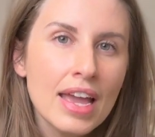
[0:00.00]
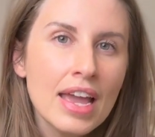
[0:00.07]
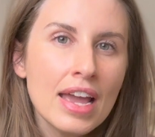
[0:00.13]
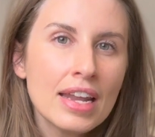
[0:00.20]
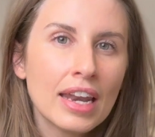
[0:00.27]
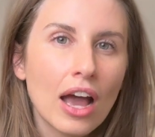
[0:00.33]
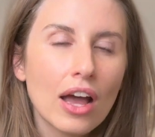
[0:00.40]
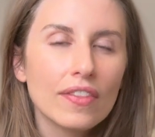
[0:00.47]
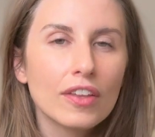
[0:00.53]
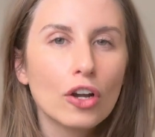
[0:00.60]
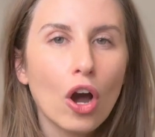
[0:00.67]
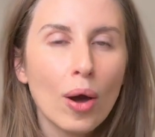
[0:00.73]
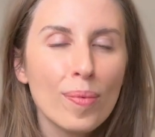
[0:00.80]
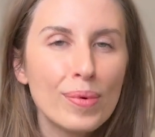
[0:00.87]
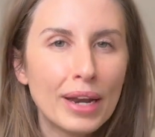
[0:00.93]
Now, the
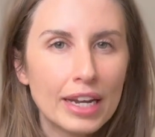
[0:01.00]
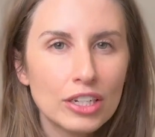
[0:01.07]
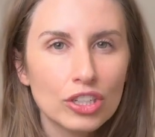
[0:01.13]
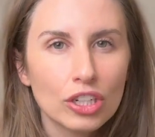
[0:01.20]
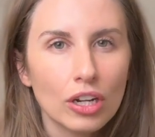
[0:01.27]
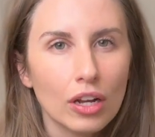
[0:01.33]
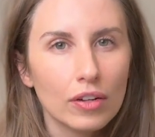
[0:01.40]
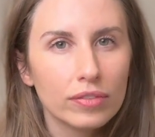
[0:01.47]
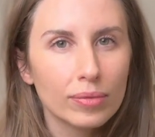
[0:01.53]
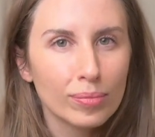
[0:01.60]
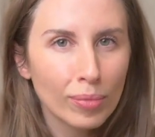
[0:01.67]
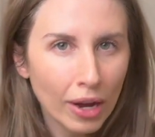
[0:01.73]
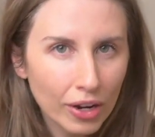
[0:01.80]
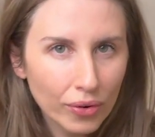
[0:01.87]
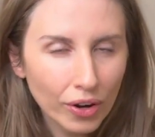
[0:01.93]
combination of
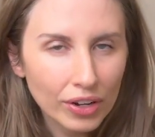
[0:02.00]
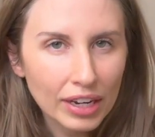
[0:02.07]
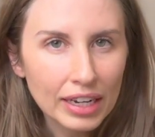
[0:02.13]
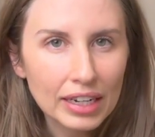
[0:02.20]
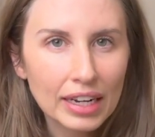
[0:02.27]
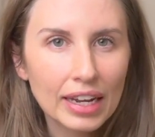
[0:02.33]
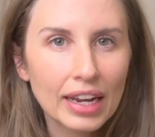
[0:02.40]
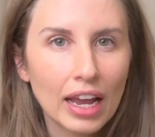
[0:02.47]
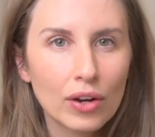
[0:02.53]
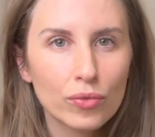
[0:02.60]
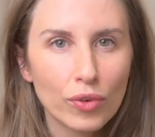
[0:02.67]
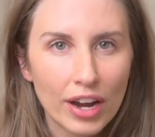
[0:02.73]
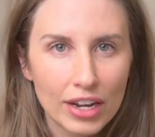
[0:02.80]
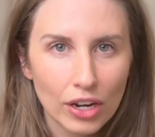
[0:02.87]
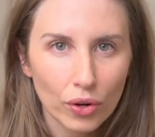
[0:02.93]
microneedling and
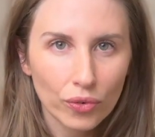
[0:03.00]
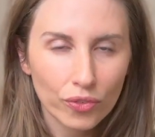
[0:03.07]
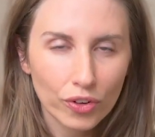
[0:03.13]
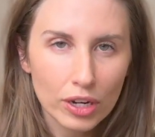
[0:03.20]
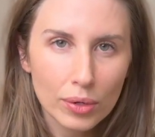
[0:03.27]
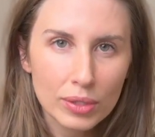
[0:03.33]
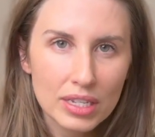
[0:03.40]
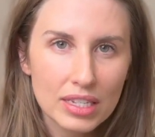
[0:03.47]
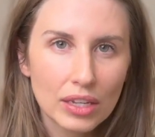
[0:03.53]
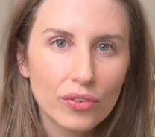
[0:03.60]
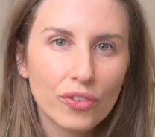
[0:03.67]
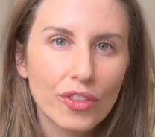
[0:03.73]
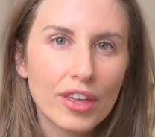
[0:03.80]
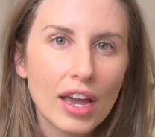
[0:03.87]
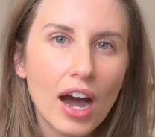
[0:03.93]
radiofrequency
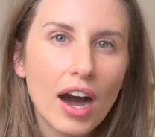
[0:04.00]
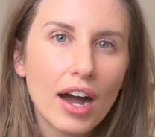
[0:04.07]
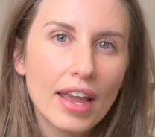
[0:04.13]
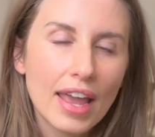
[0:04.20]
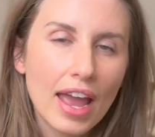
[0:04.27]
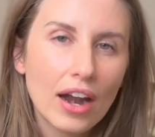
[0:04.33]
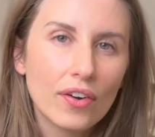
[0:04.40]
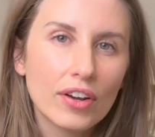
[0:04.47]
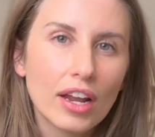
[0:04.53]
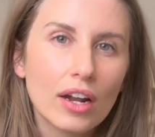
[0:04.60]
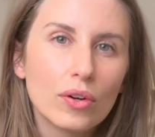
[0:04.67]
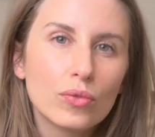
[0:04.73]
for the eye area